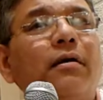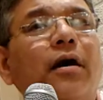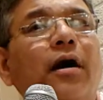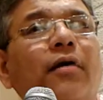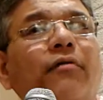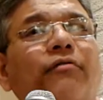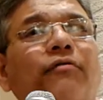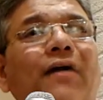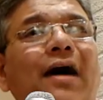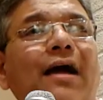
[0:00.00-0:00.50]

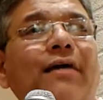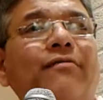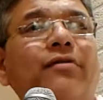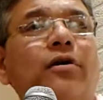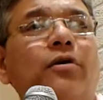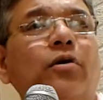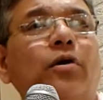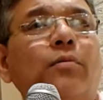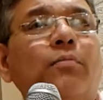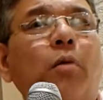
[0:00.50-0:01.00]
A
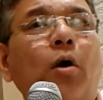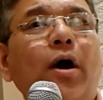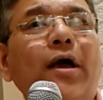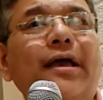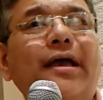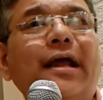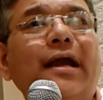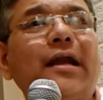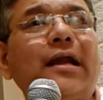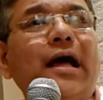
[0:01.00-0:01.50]
5-year-old boy
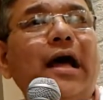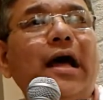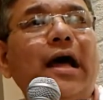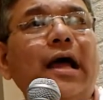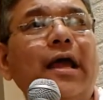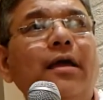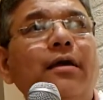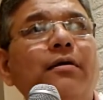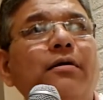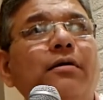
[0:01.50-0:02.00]
can
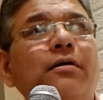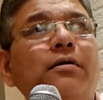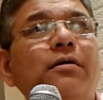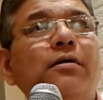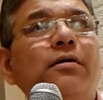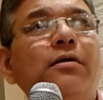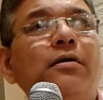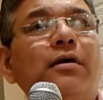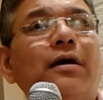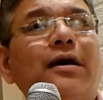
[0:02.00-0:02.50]
die.
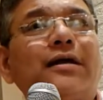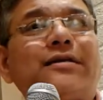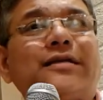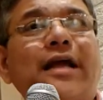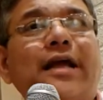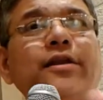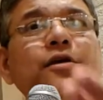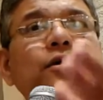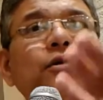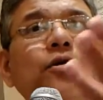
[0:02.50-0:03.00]
A
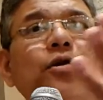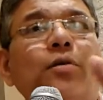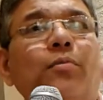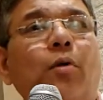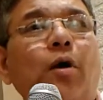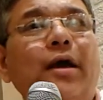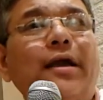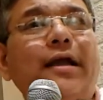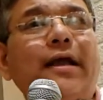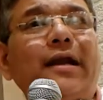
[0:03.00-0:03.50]
10-year-old
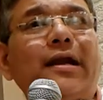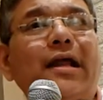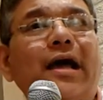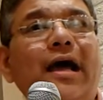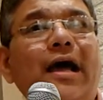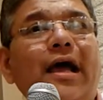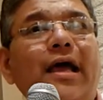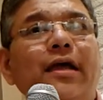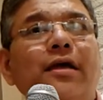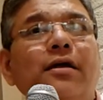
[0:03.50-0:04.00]
boy can
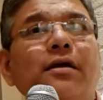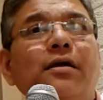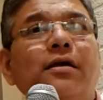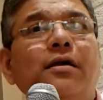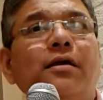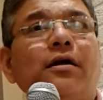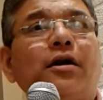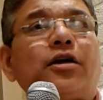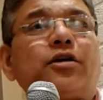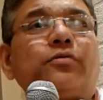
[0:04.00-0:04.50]
die.
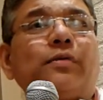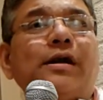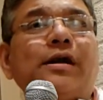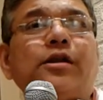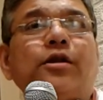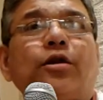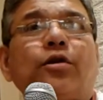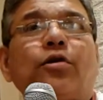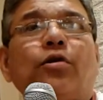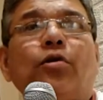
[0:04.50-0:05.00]
A
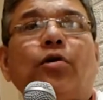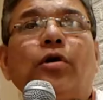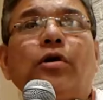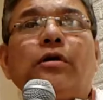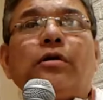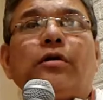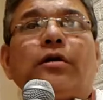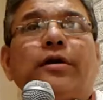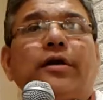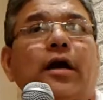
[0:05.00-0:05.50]

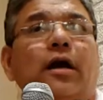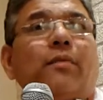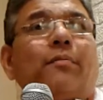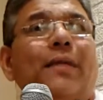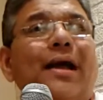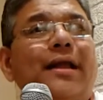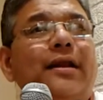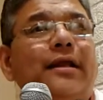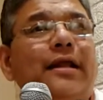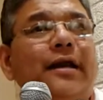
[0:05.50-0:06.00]
20-year-old young
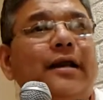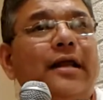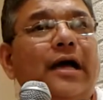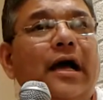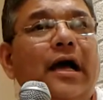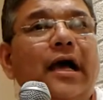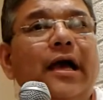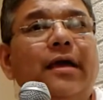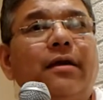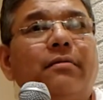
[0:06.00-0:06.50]
man can
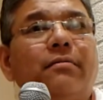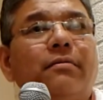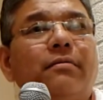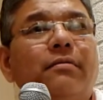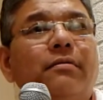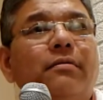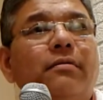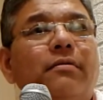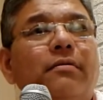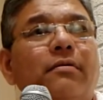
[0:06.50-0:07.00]
die.
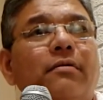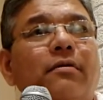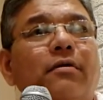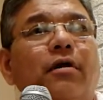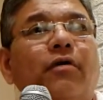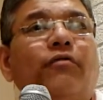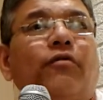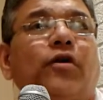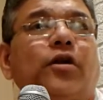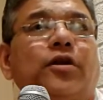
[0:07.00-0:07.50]

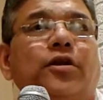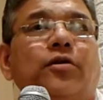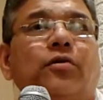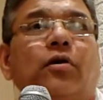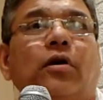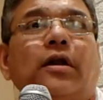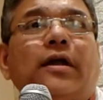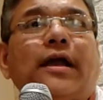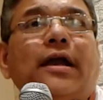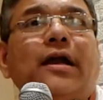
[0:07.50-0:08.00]
A
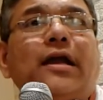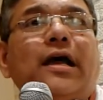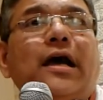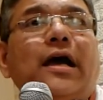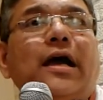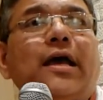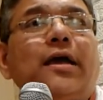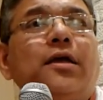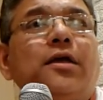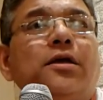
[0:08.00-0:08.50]
40-year-old can
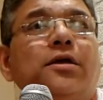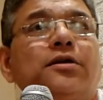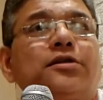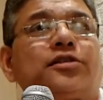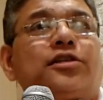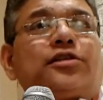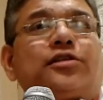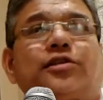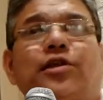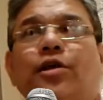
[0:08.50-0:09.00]
die.
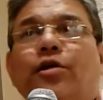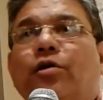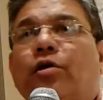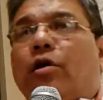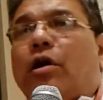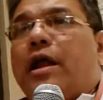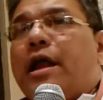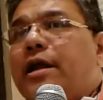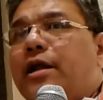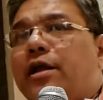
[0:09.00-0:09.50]

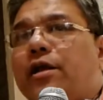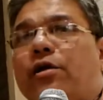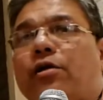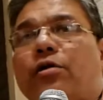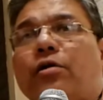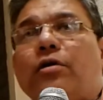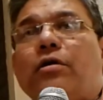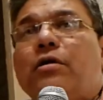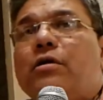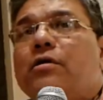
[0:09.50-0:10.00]
60-year-old,
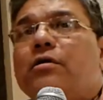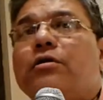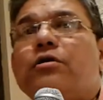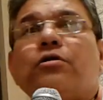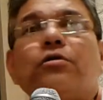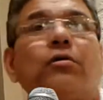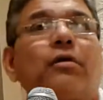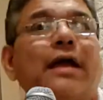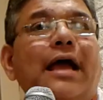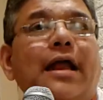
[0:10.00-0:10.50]
80-year-old,
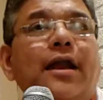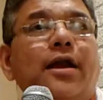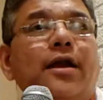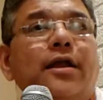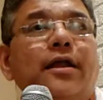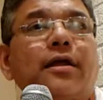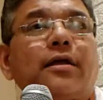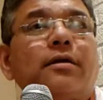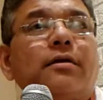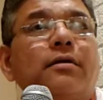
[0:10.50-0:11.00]
no
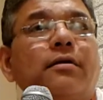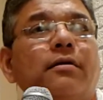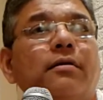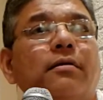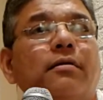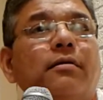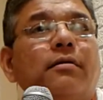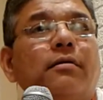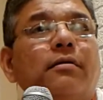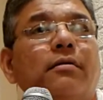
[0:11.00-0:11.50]
guarantee.
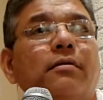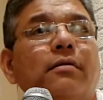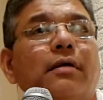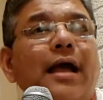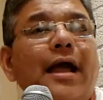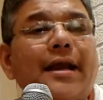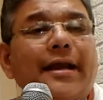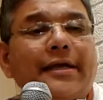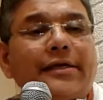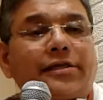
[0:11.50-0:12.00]

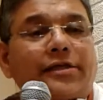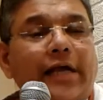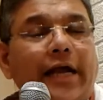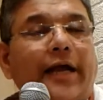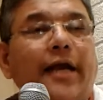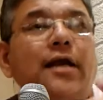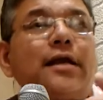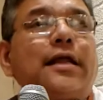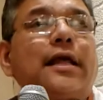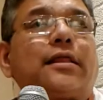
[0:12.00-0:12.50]
Any
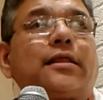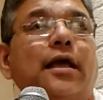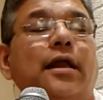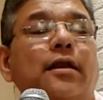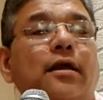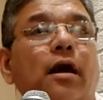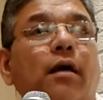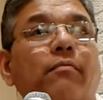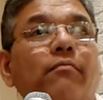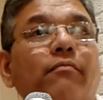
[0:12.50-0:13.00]
second death
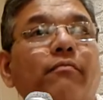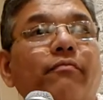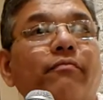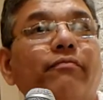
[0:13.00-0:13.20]
can come.